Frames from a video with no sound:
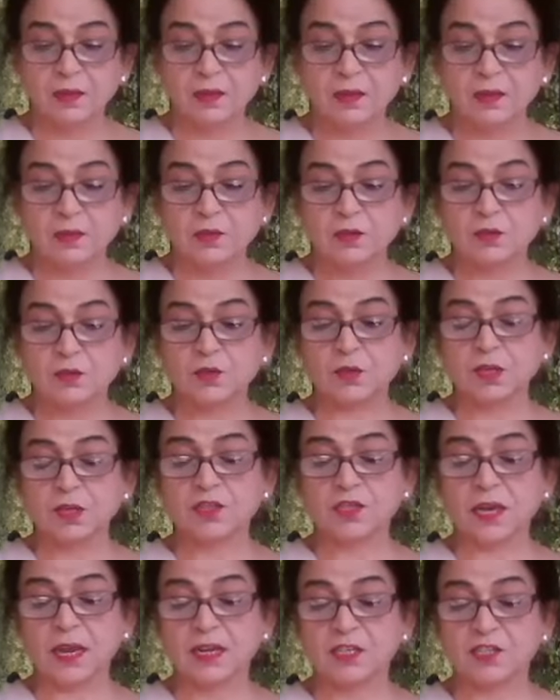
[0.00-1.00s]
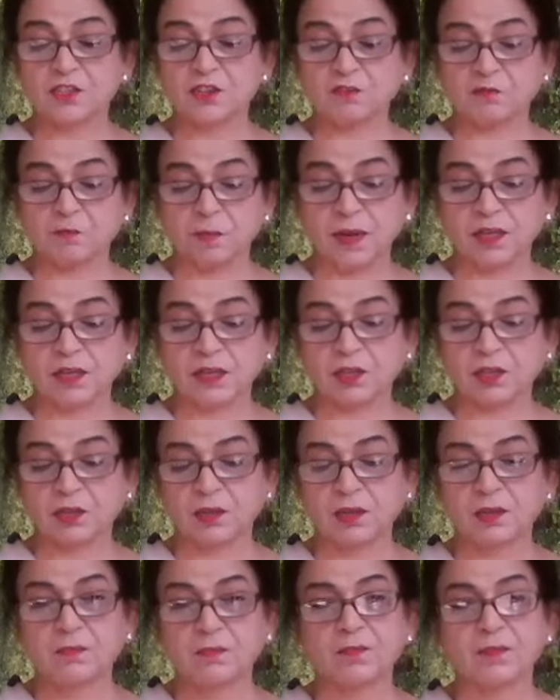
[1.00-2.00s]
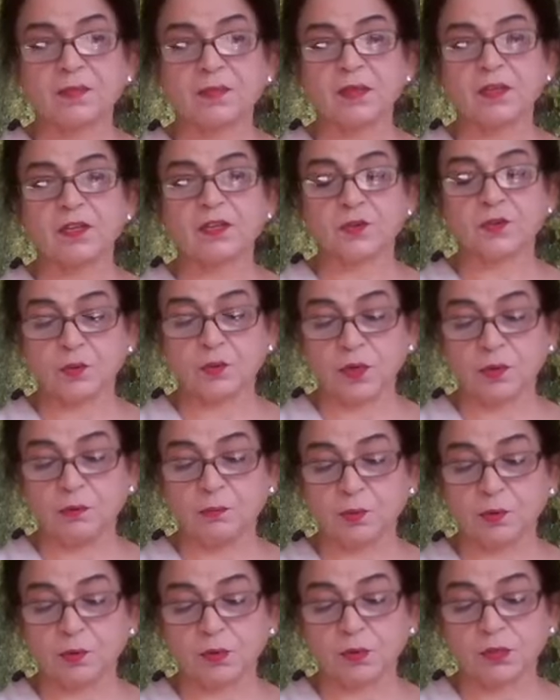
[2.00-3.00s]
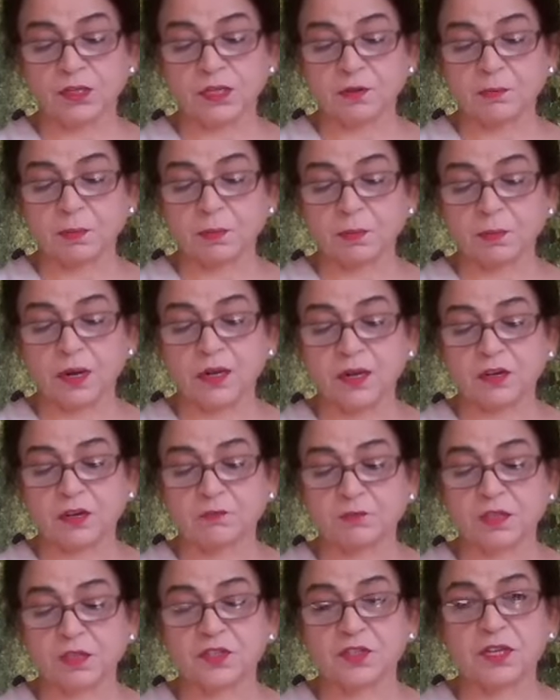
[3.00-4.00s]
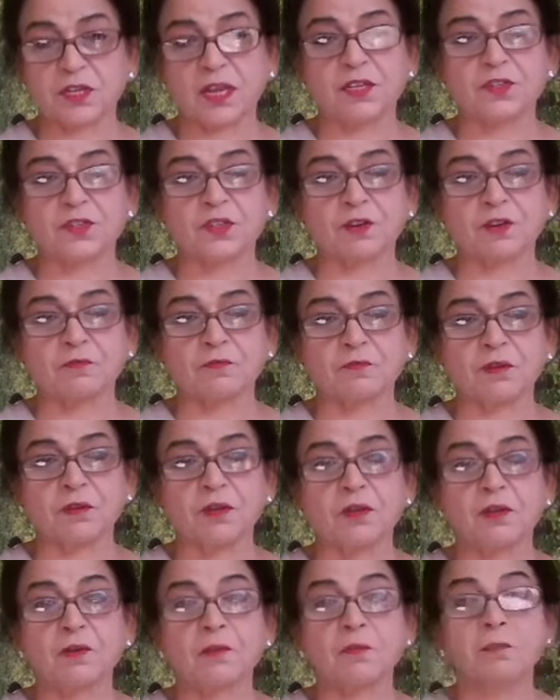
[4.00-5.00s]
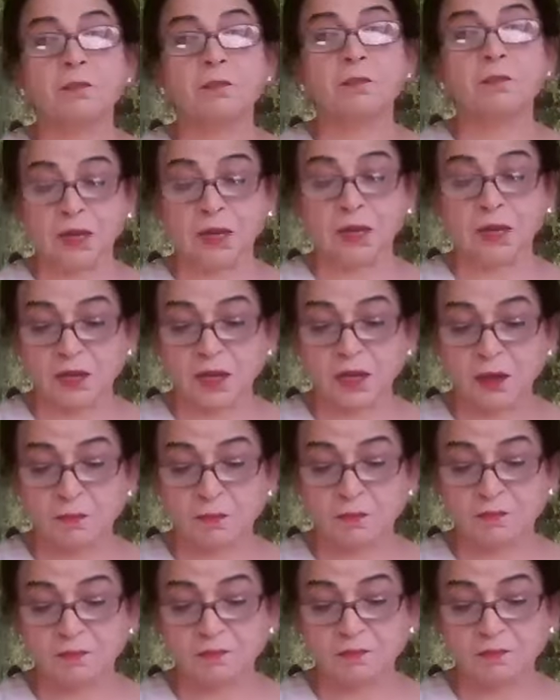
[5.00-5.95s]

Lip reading: So the science of breath is so important part of the science of pranayama.